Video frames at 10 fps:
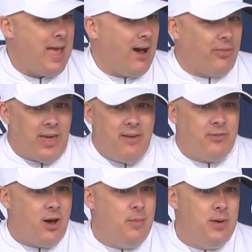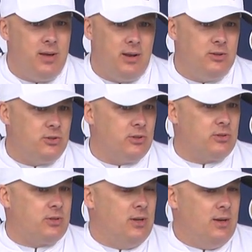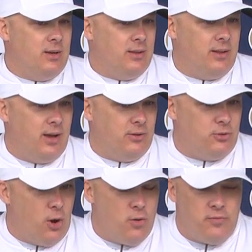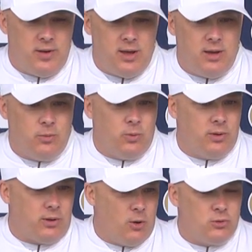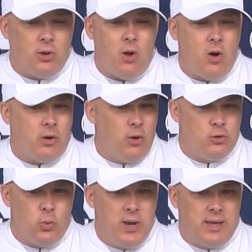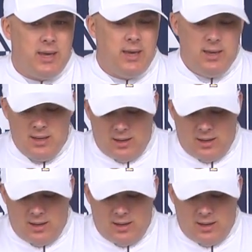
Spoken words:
how they've come in and just they dove in with Coach Long, Coach Winkie,